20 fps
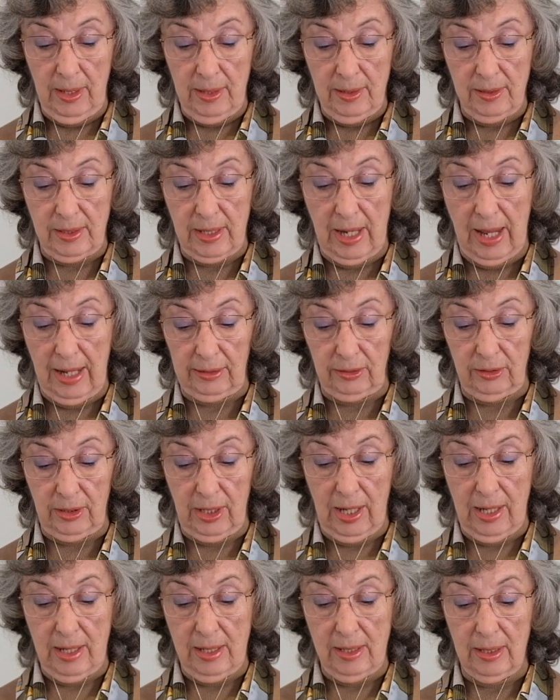
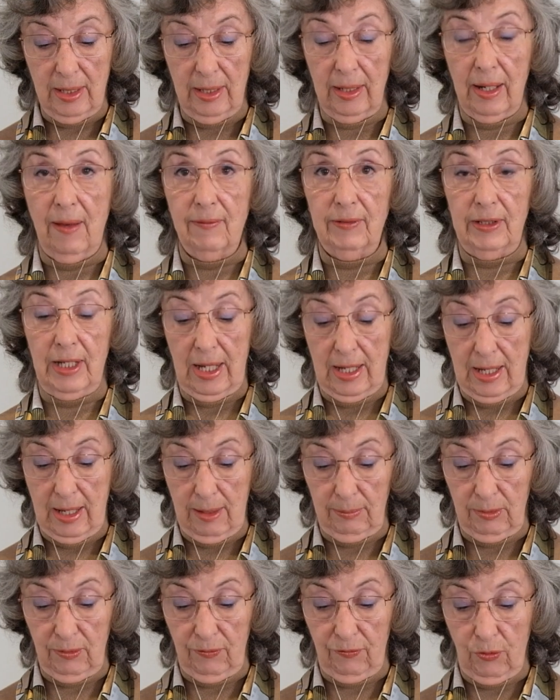Saturday, 11
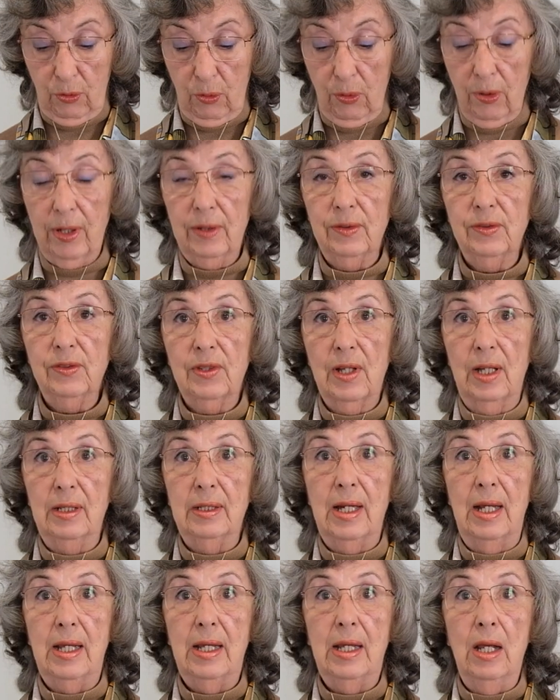a.m. to 4, and
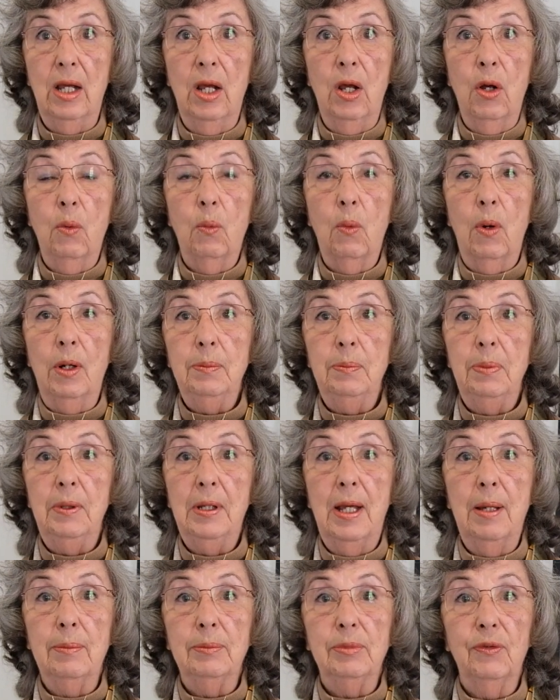Sunday, 1
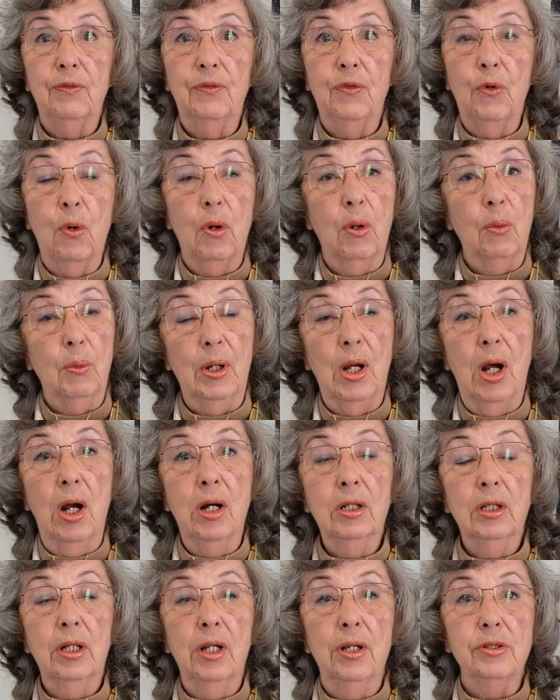p.m. to 4. We are
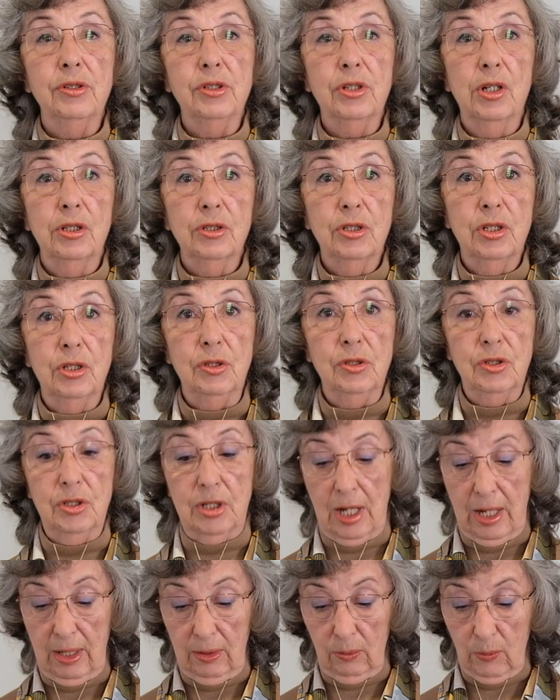closed on
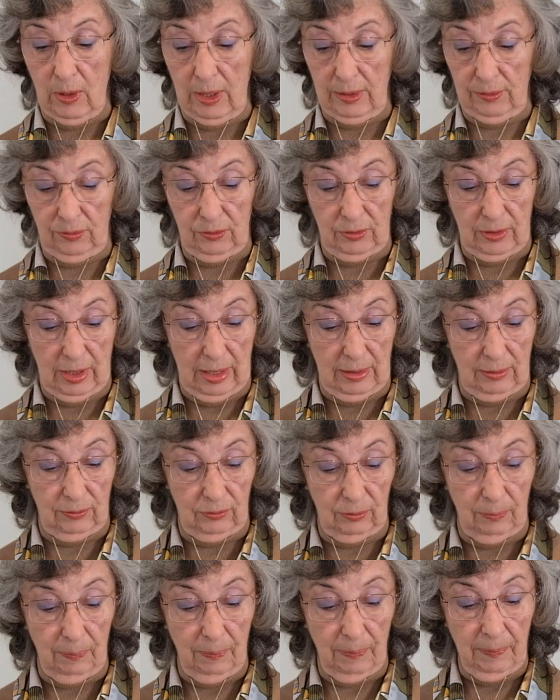Tuesday and Wednesdays.
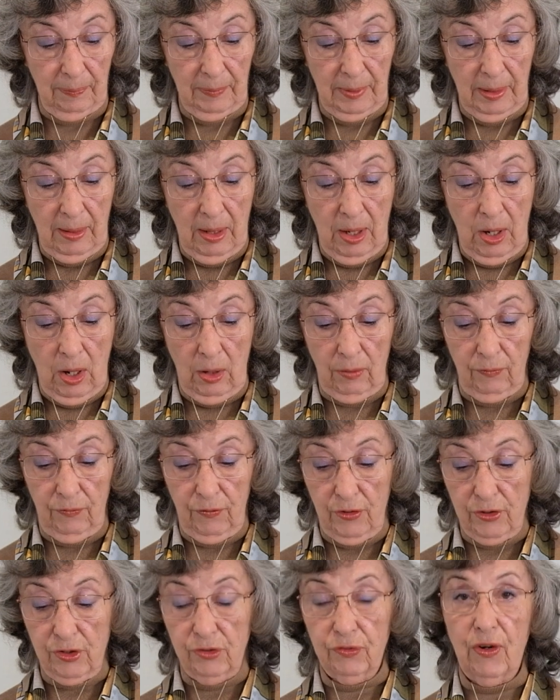On
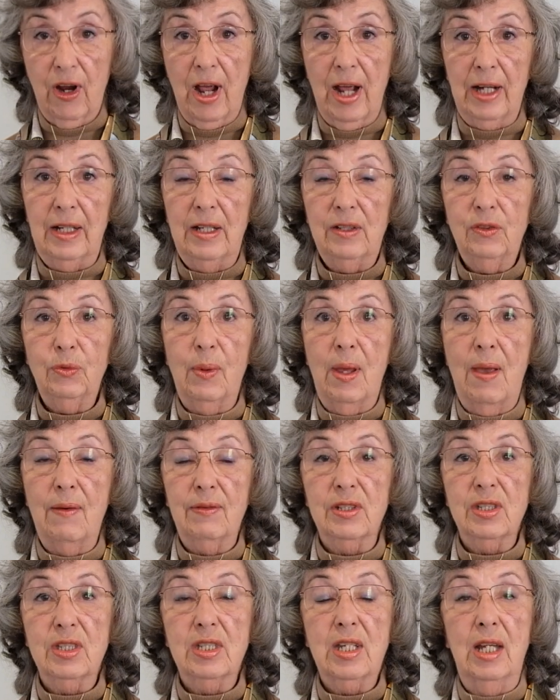First Fridays, we have
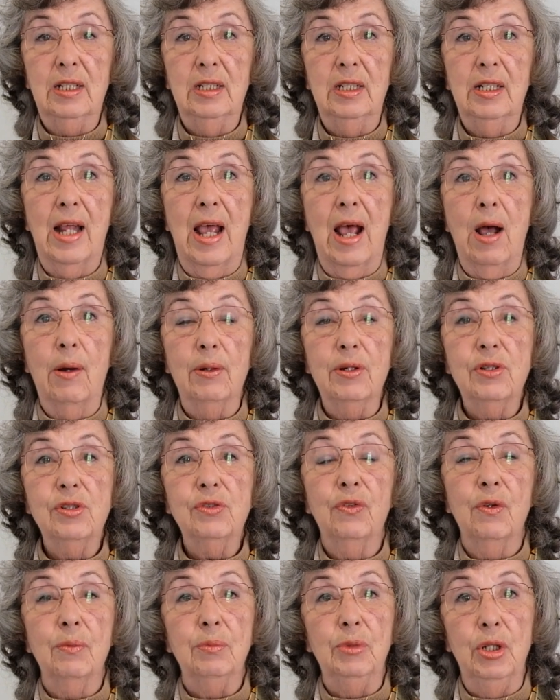extended hours
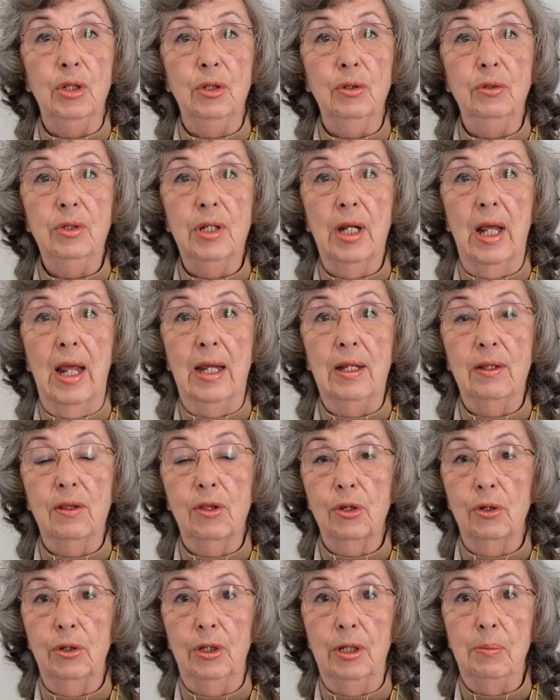from noon to
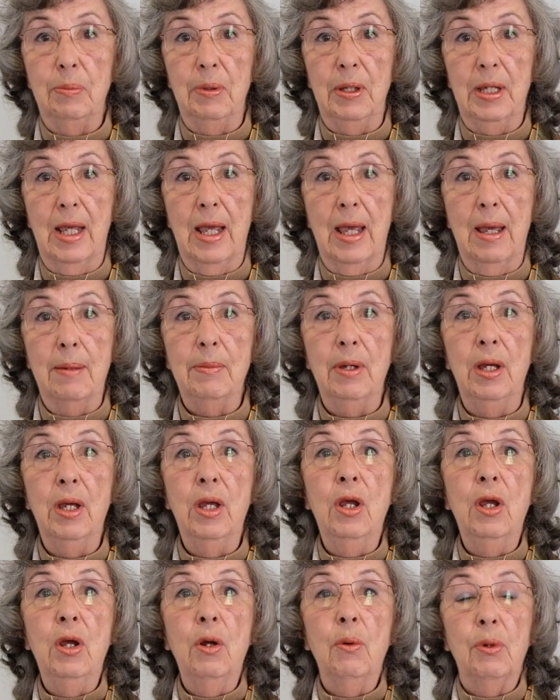8:30 p.m.
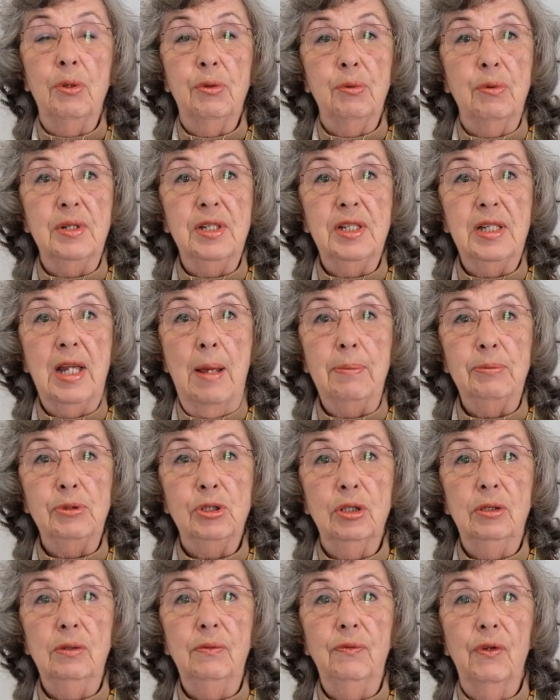with a
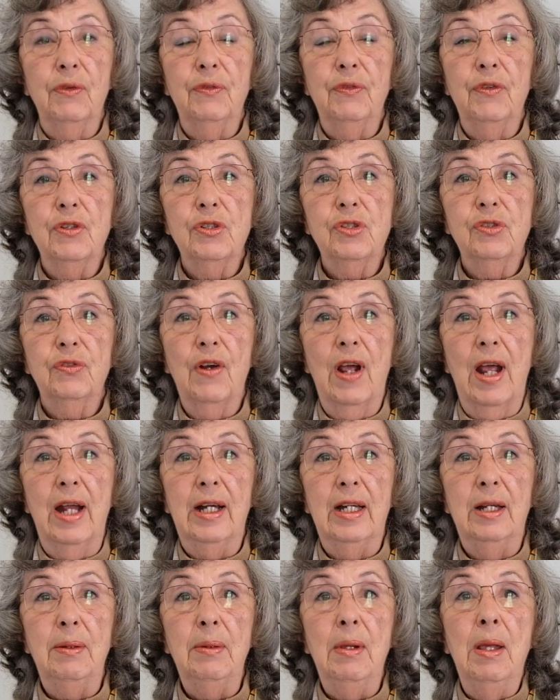reception for First
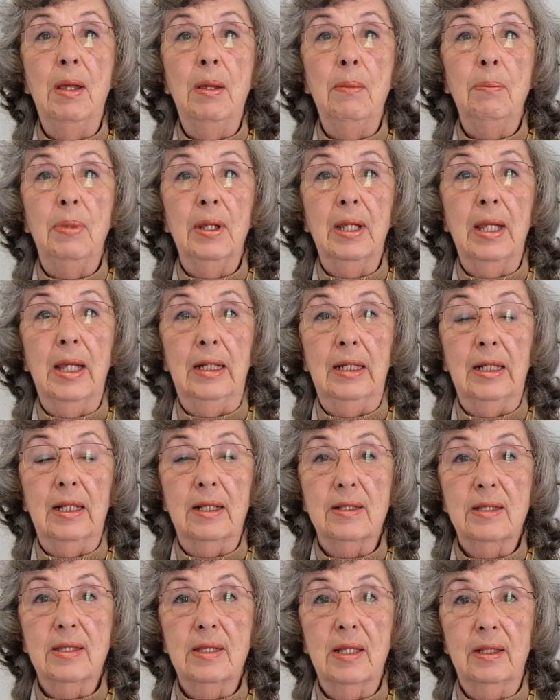Friday beginning
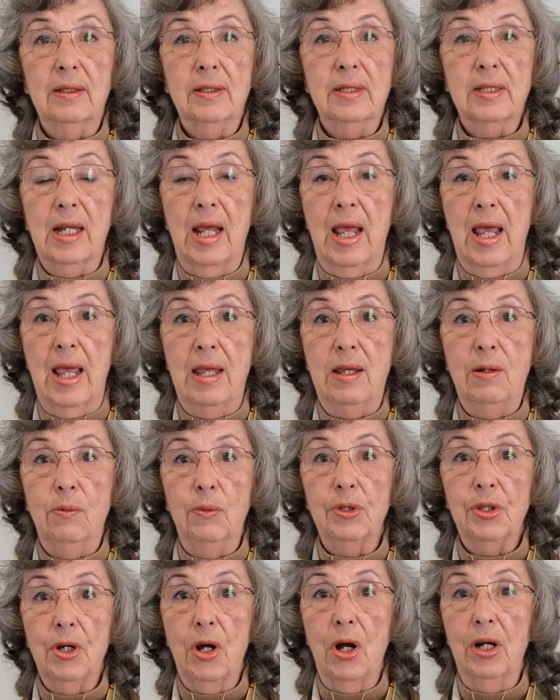at 6 to 8
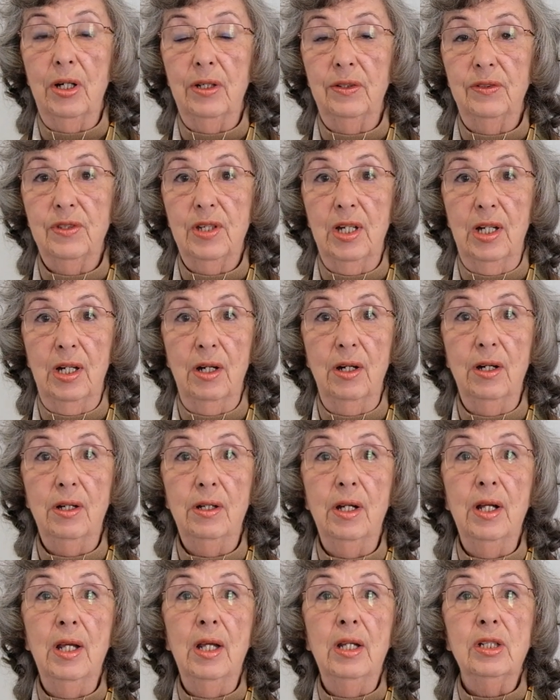with artists
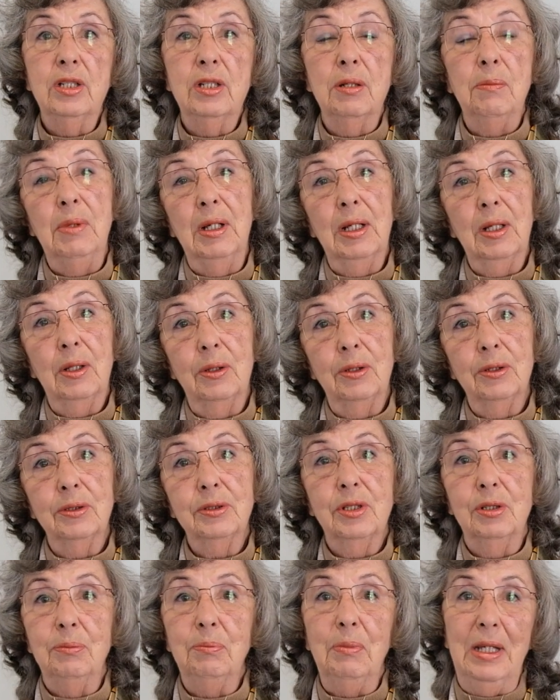here to mingle,
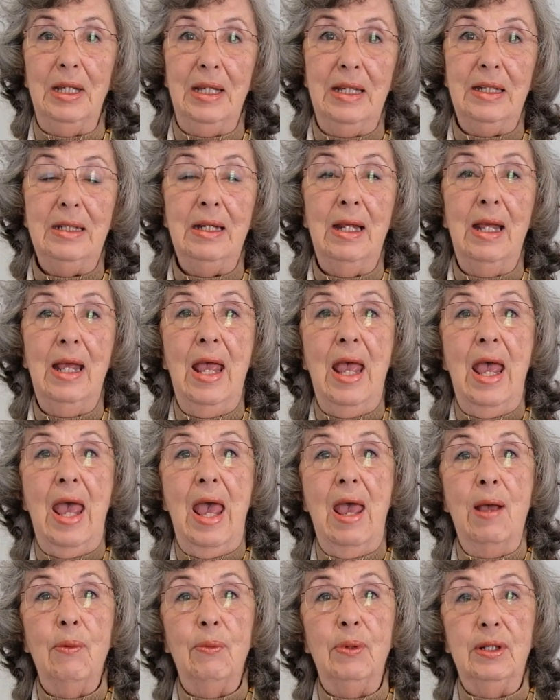to meet,
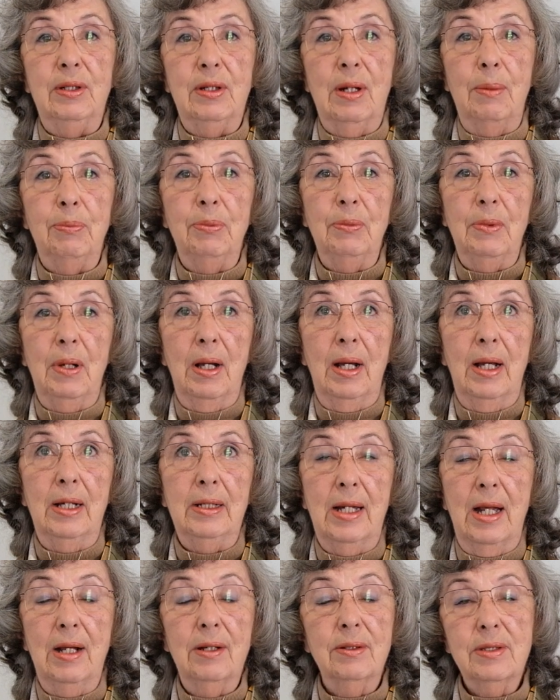and we
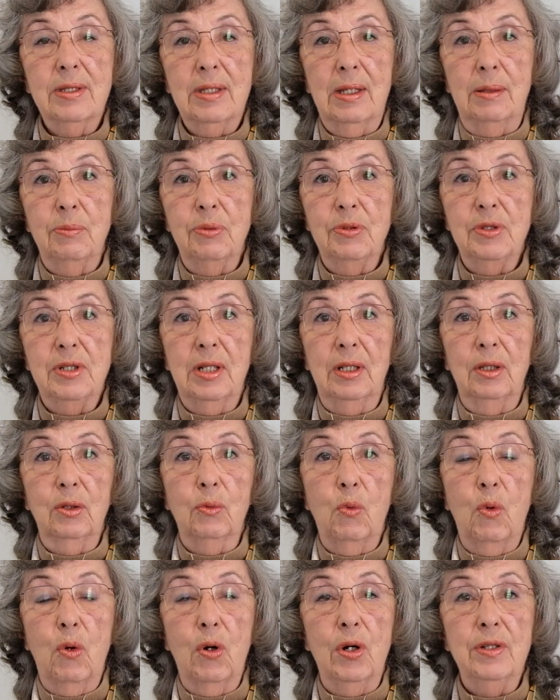announce and present
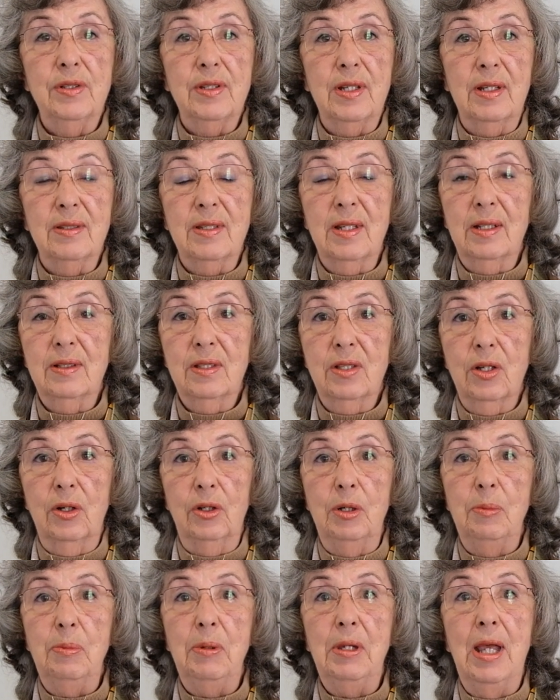awards at
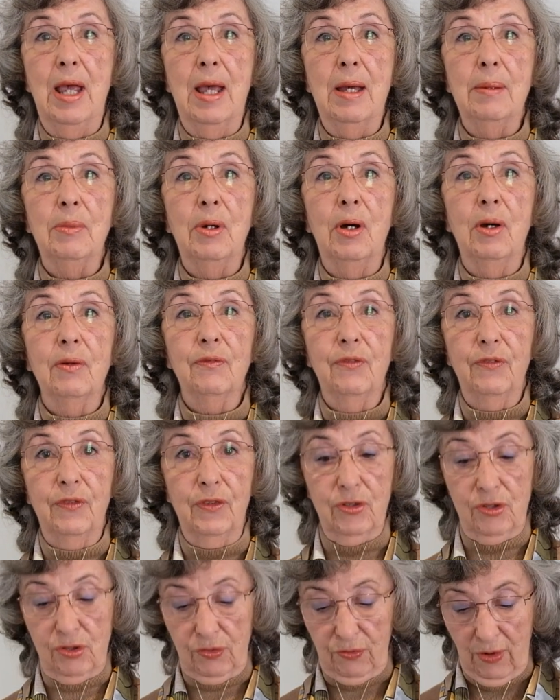6:30 p.m. on
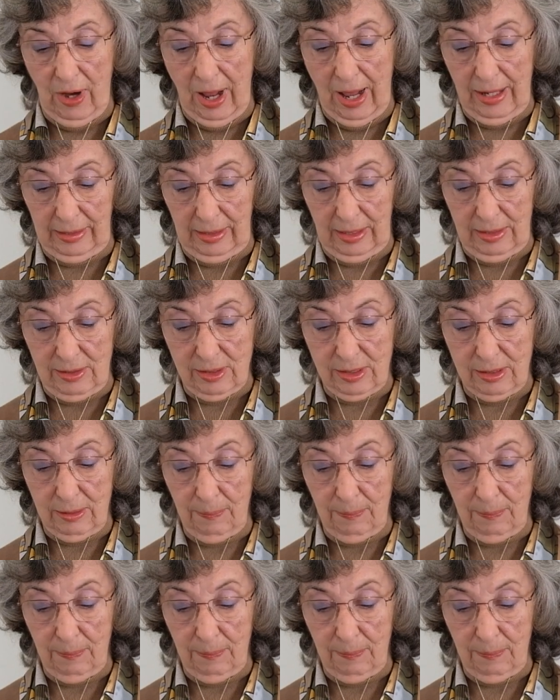First Fridays.